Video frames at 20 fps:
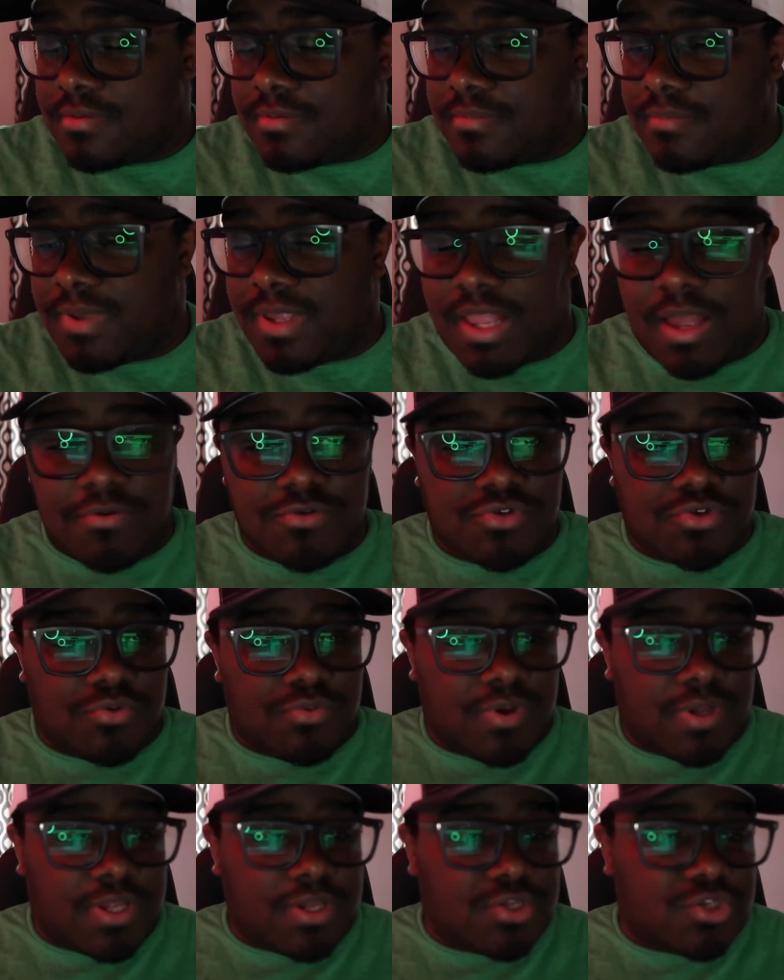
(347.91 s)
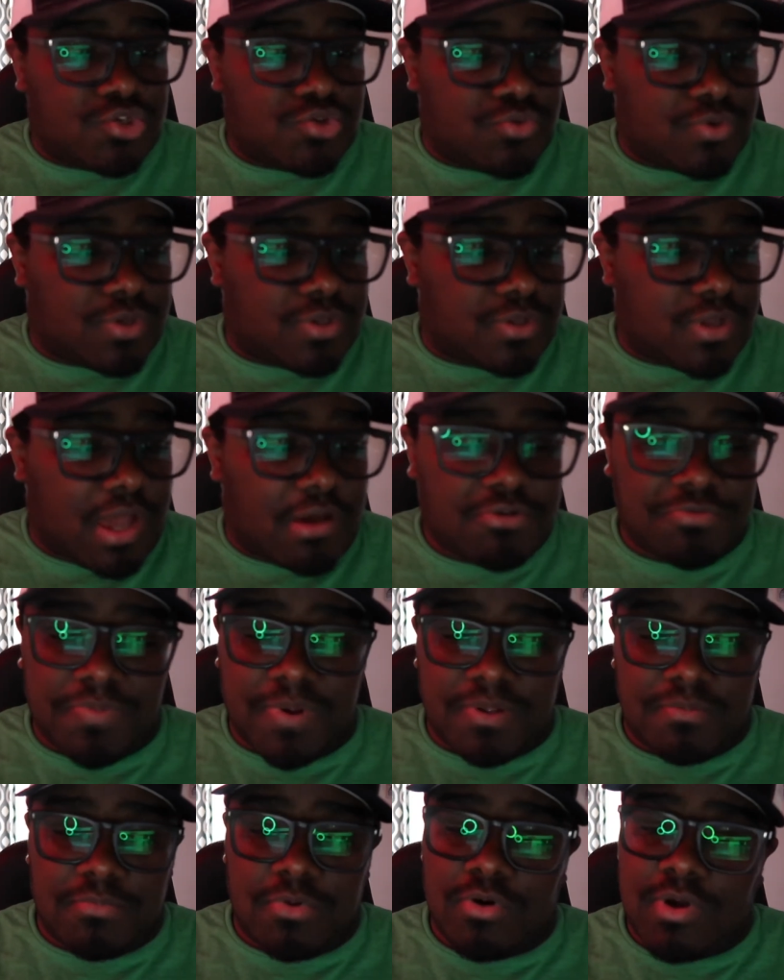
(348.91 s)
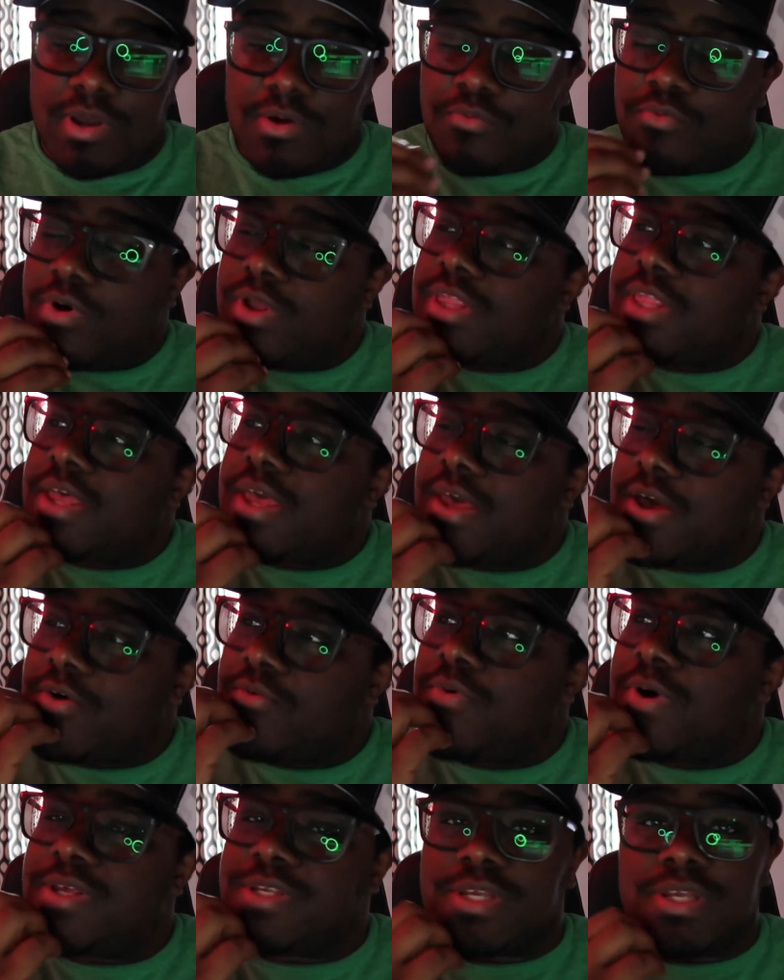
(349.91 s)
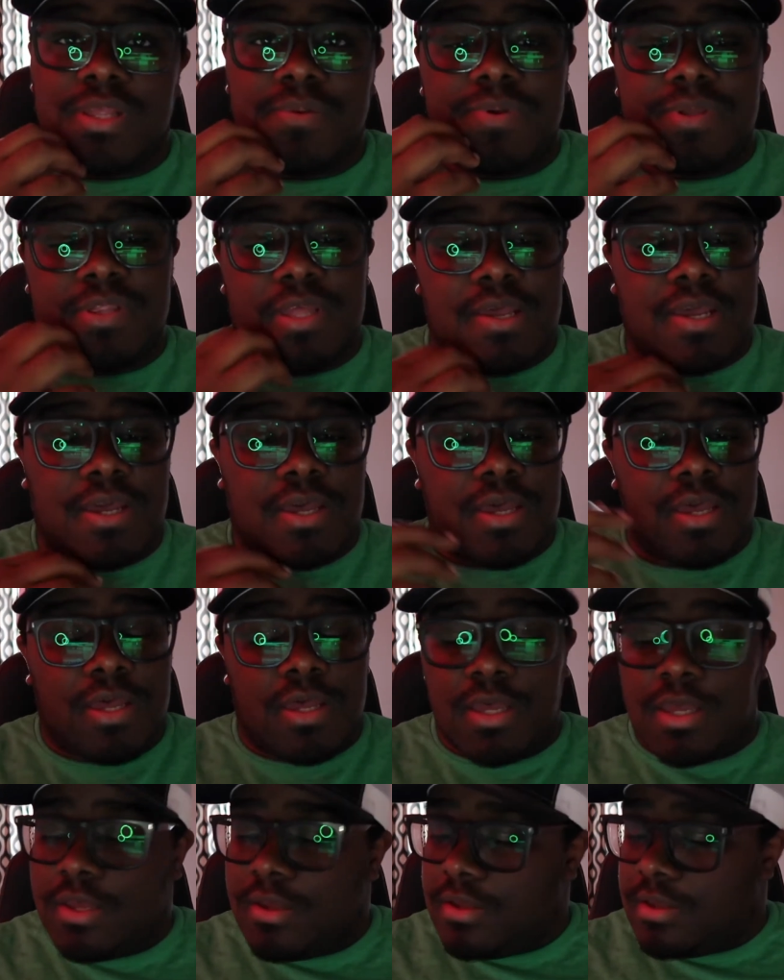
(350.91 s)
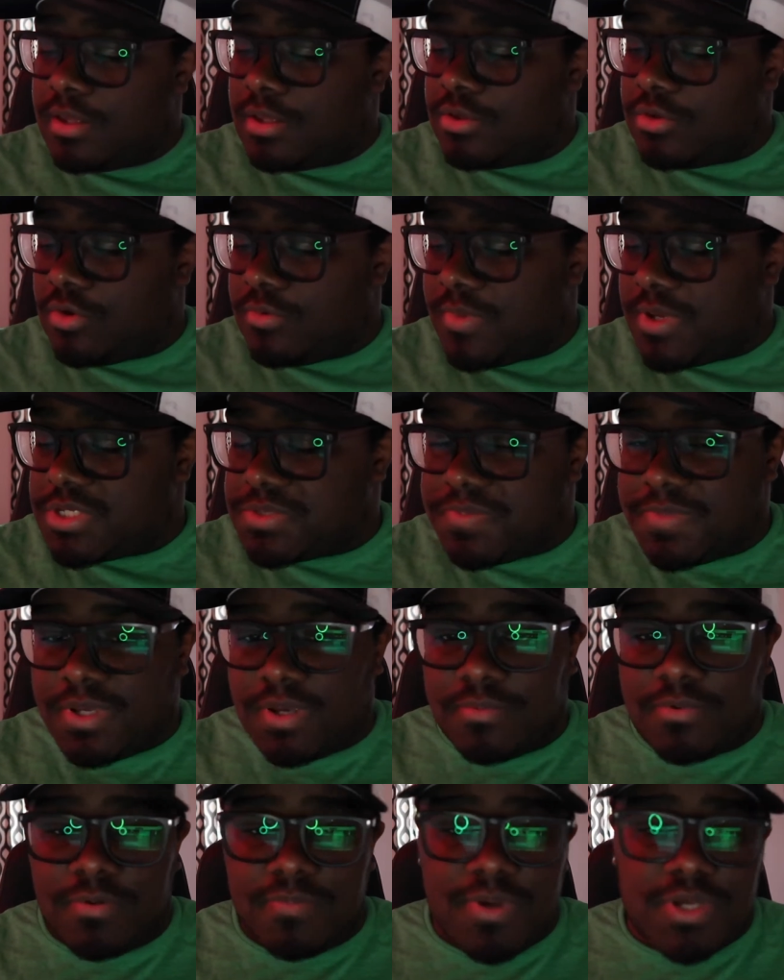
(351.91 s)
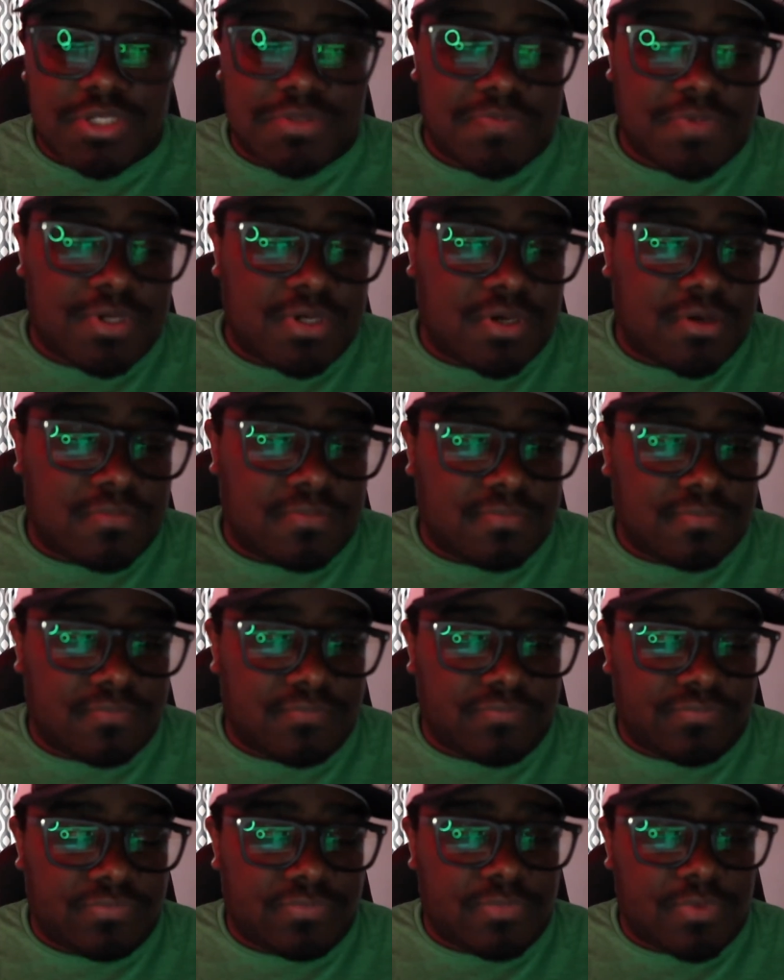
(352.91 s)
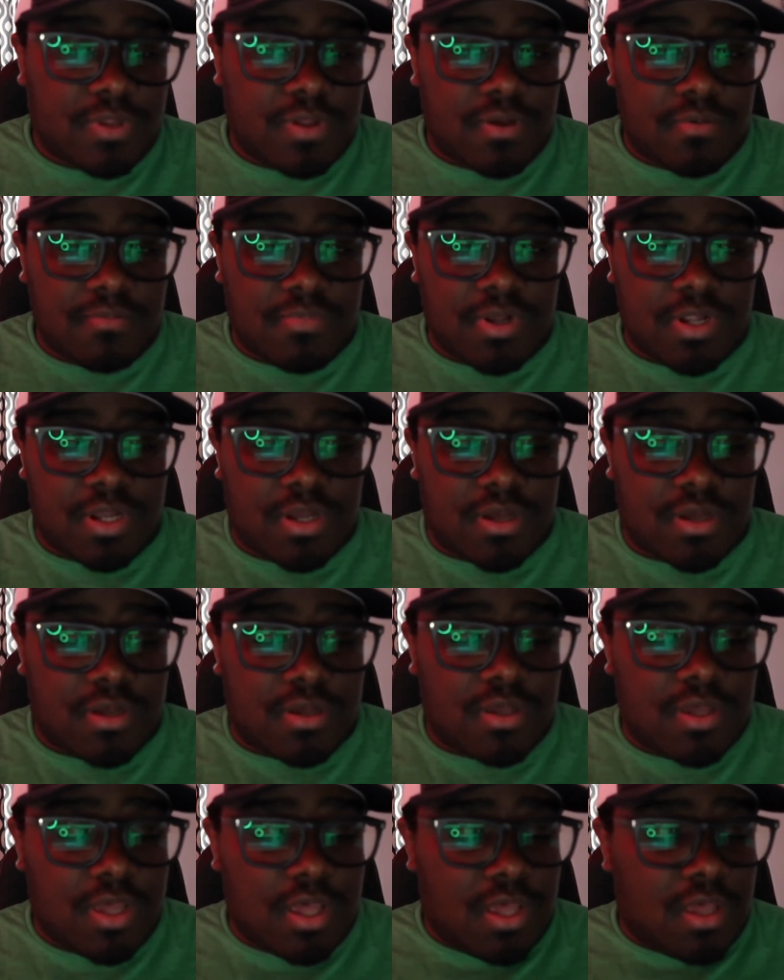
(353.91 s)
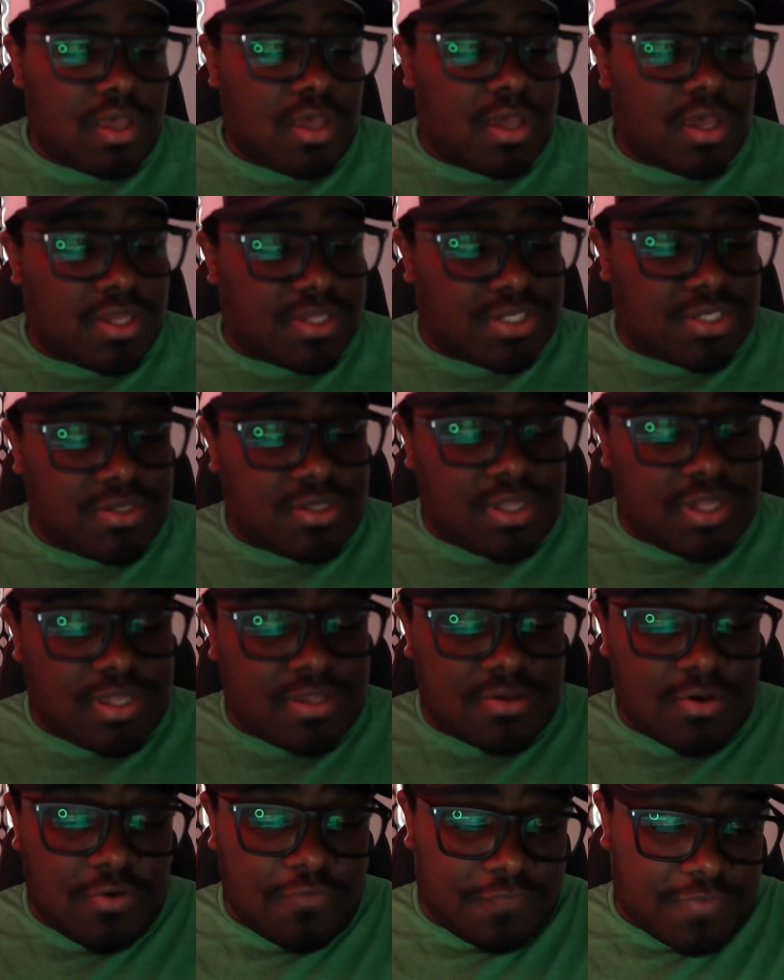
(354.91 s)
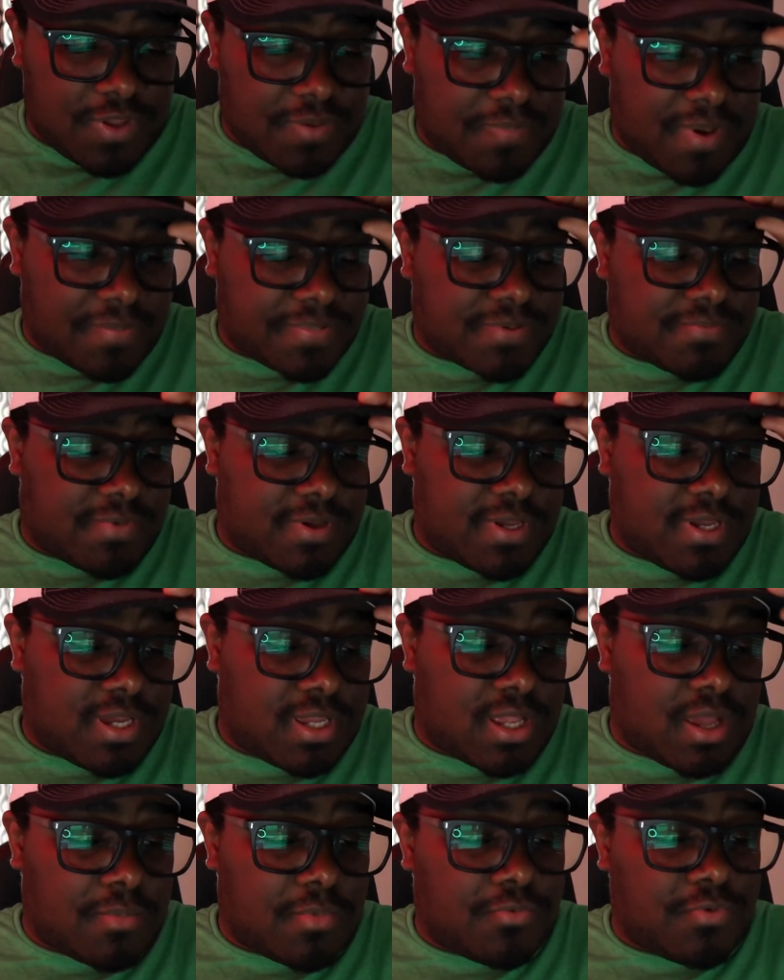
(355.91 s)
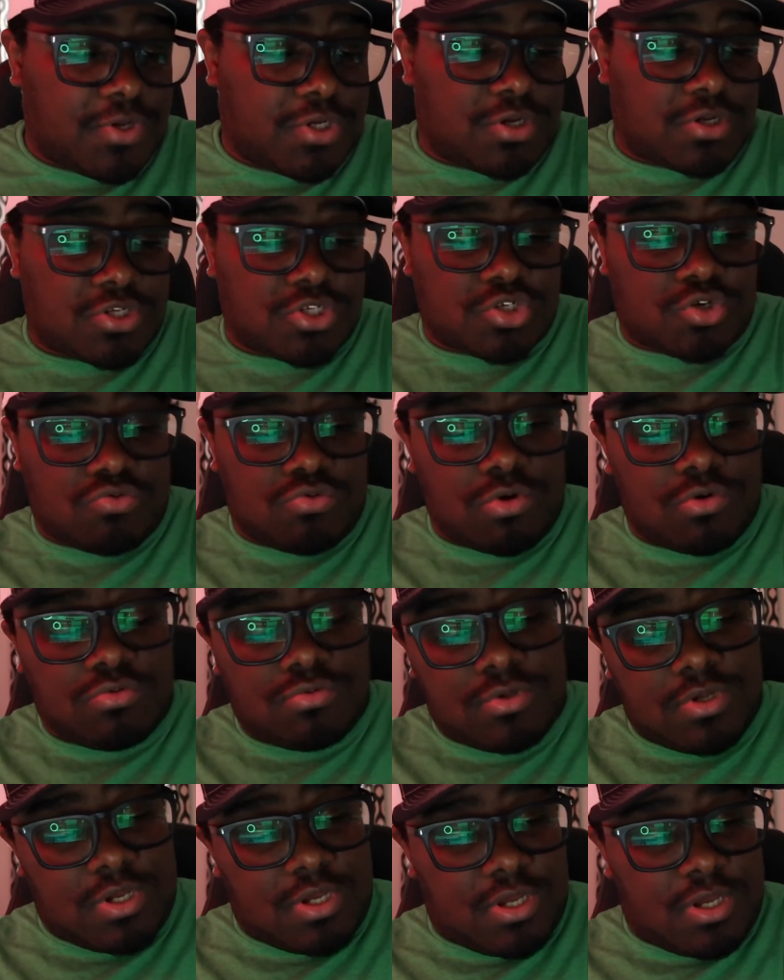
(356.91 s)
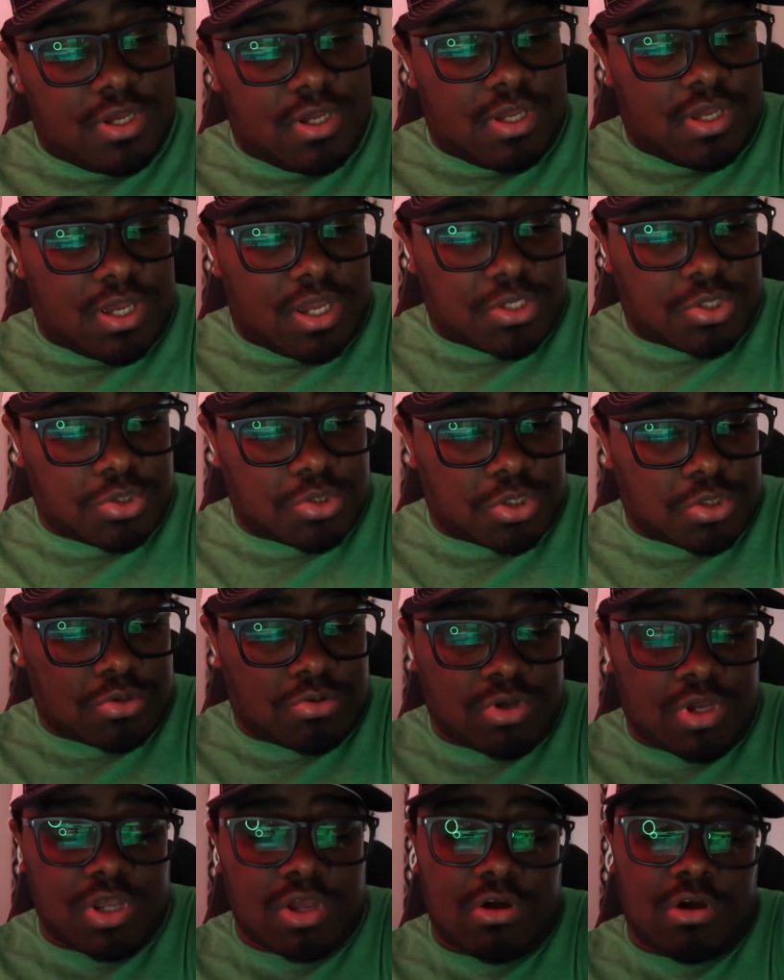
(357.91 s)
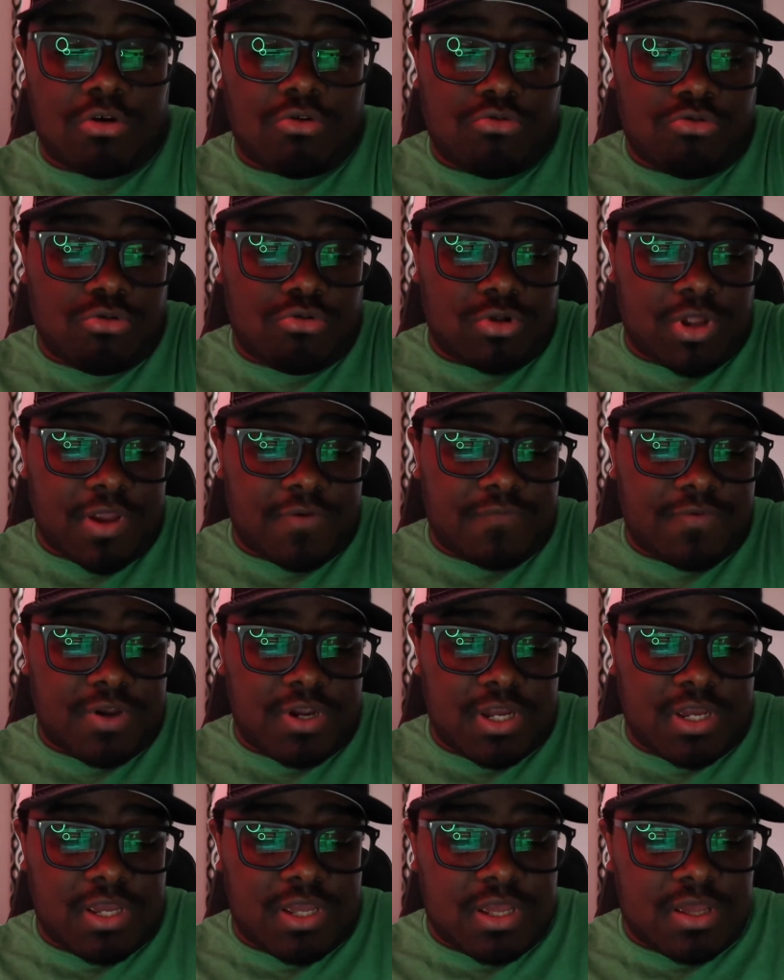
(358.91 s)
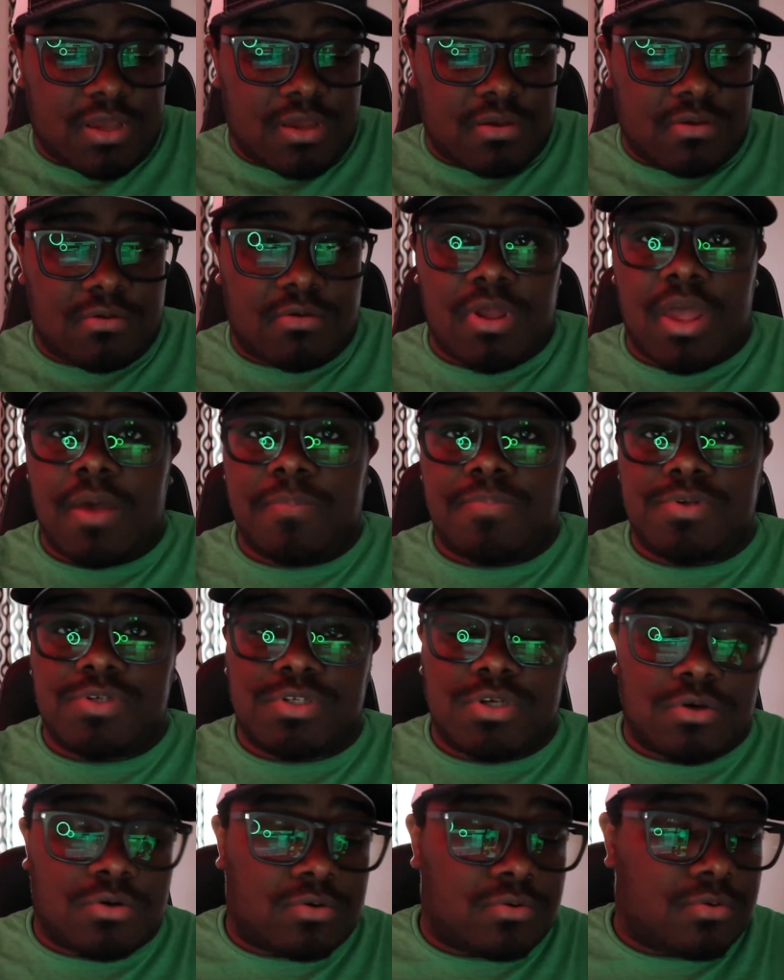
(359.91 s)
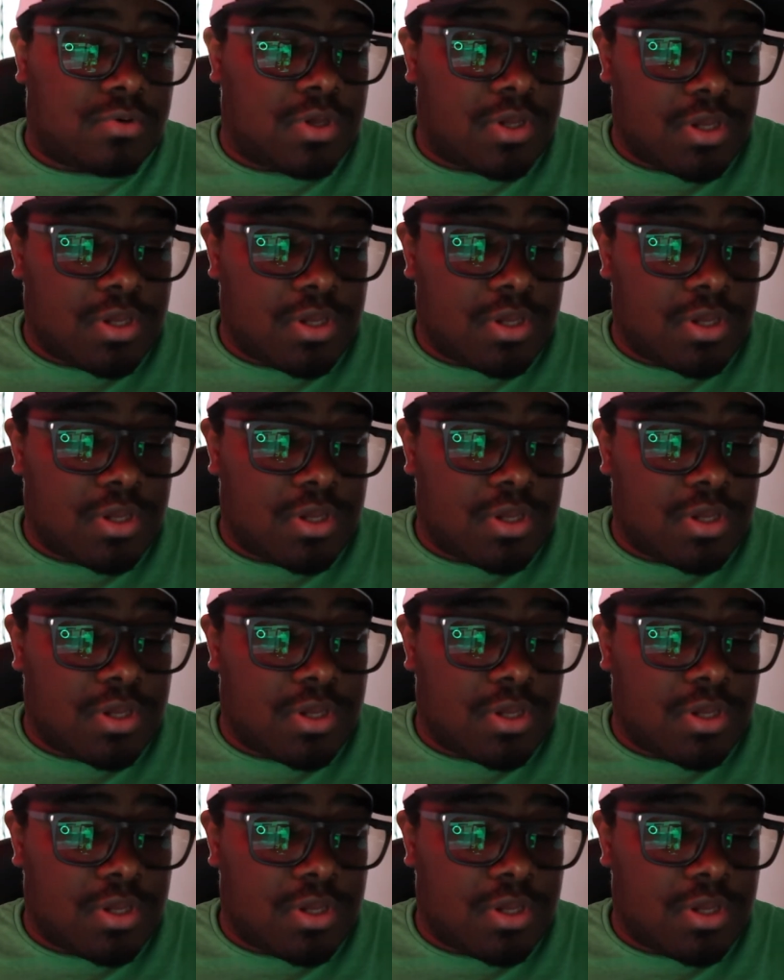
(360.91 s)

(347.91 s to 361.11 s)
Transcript: I mean, I was going to get into it. I was about to, boy, what the hell was it? Let me think. Don't mess me up, don't mess me up. But, until then, hopefully it pops in my head. I'm going to read y'all this quote. I told y'all I'm going to give y'all a quote every episode.